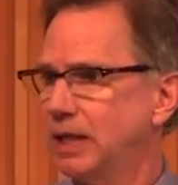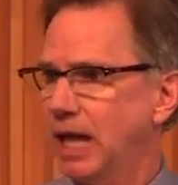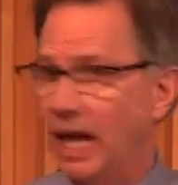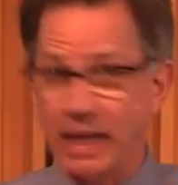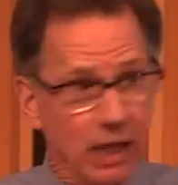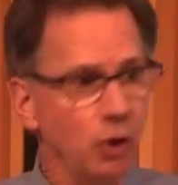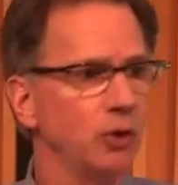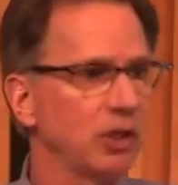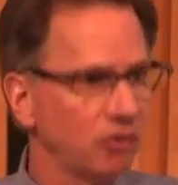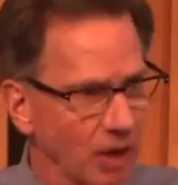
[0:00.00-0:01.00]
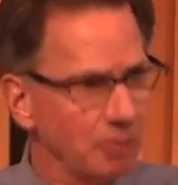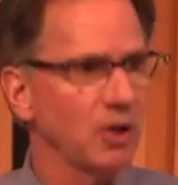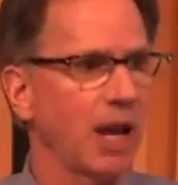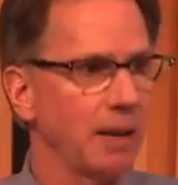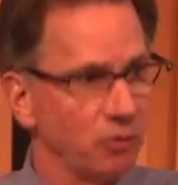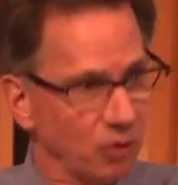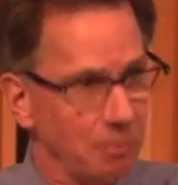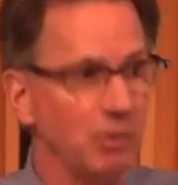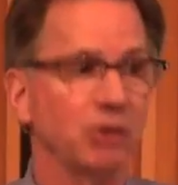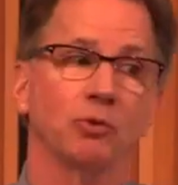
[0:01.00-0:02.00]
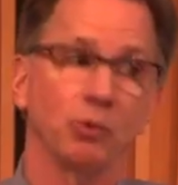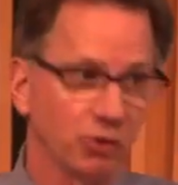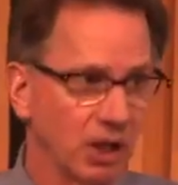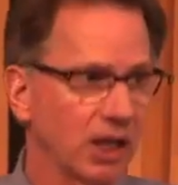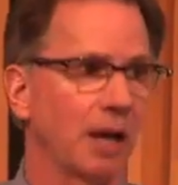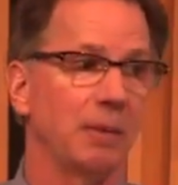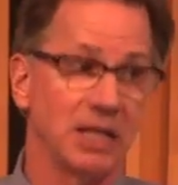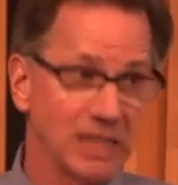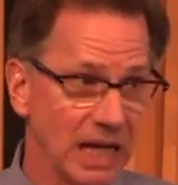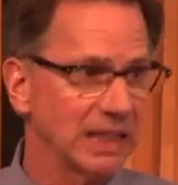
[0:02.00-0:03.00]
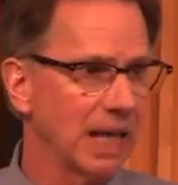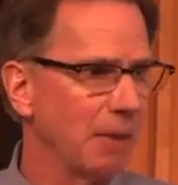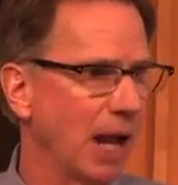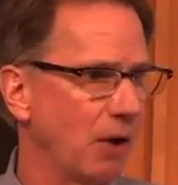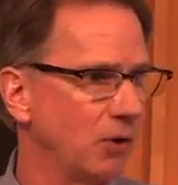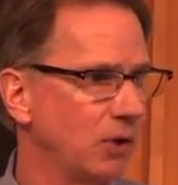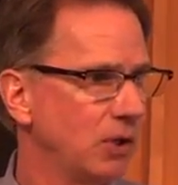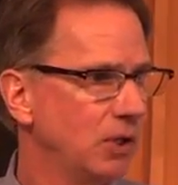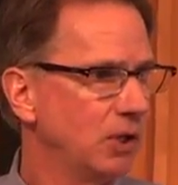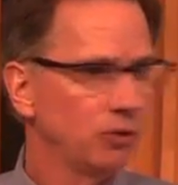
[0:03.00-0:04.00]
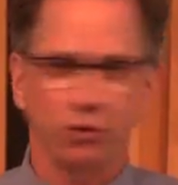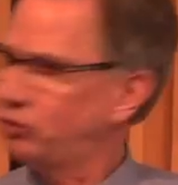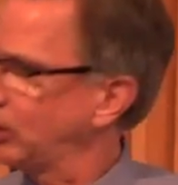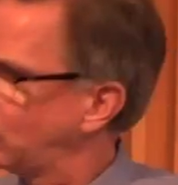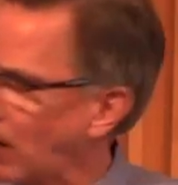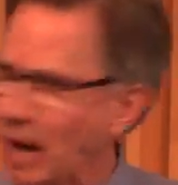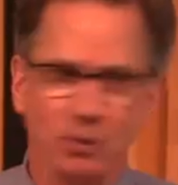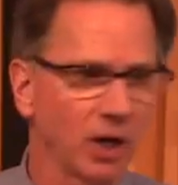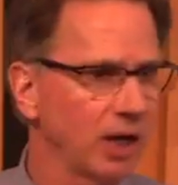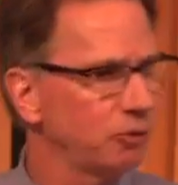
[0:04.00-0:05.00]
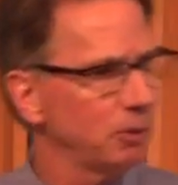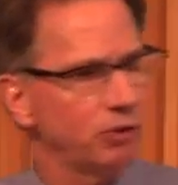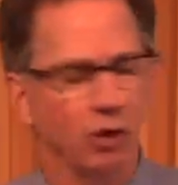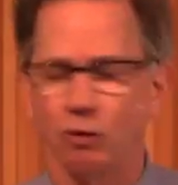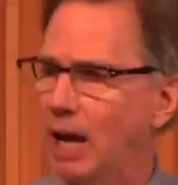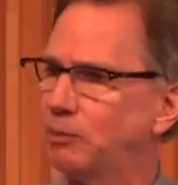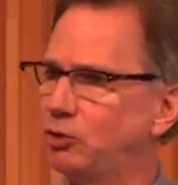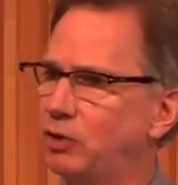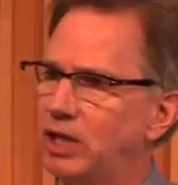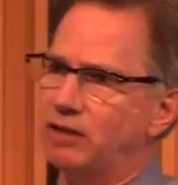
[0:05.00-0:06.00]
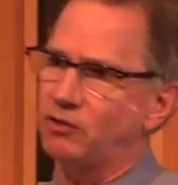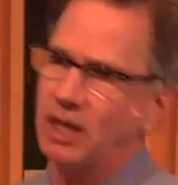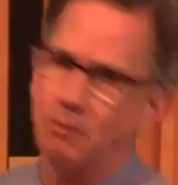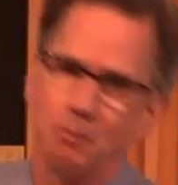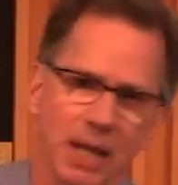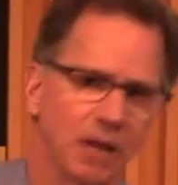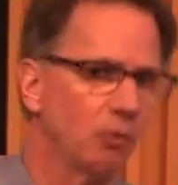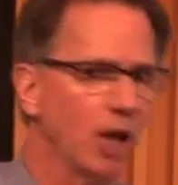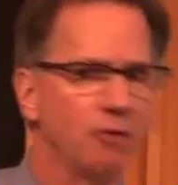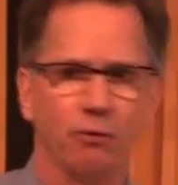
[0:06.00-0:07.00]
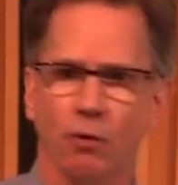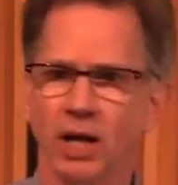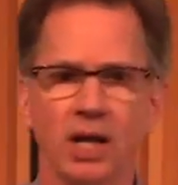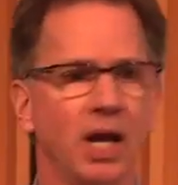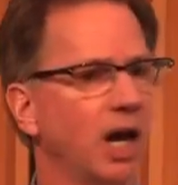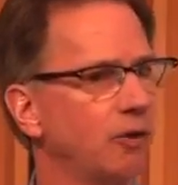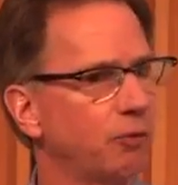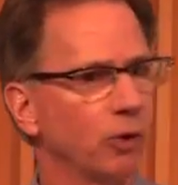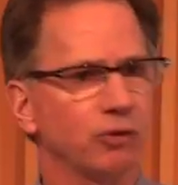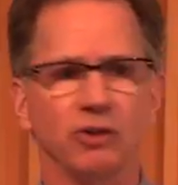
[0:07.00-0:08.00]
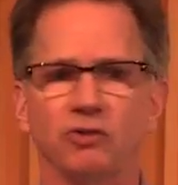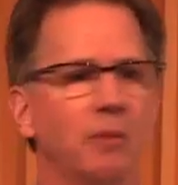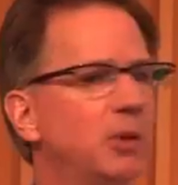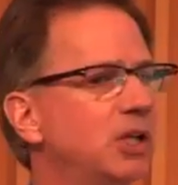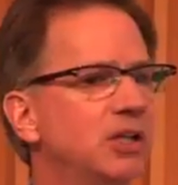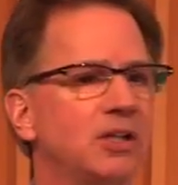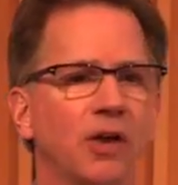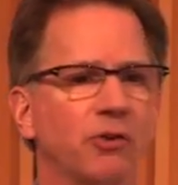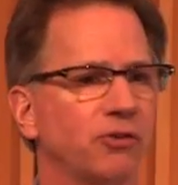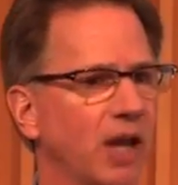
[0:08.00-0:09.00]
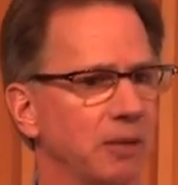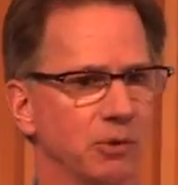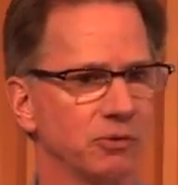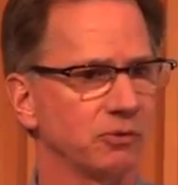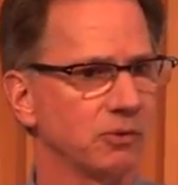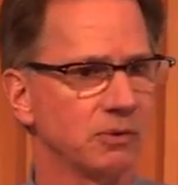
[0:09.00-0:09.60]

and they knew that sometime some missile was going to come in and take them out. So she grabbed her husband, she grabbed her two kids, they made a run for it. Unfortunately, someone didn't tell the snipers,